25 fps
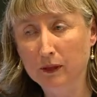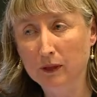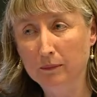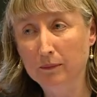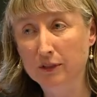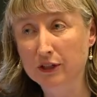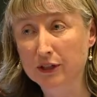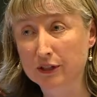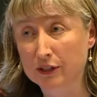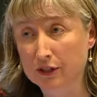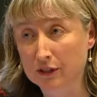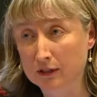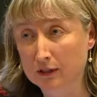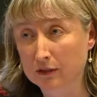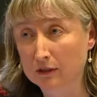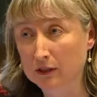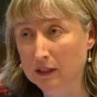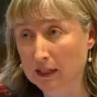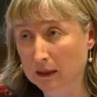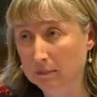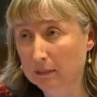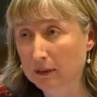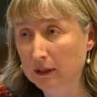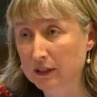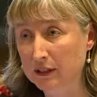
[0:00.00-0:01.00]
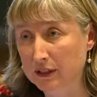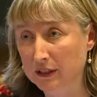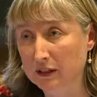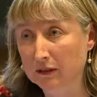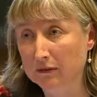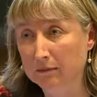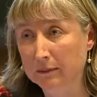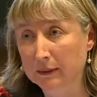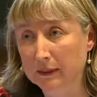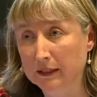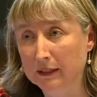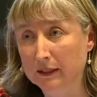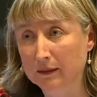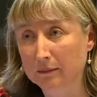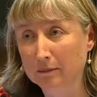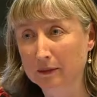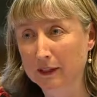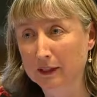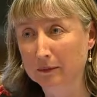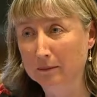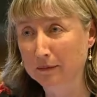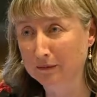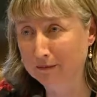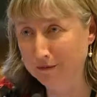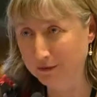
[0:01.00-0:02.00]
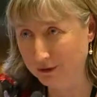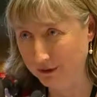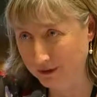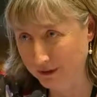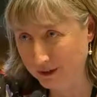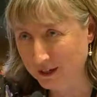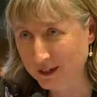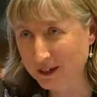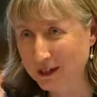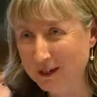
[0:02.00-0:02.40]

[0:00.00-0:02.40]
position templates that have been completed before,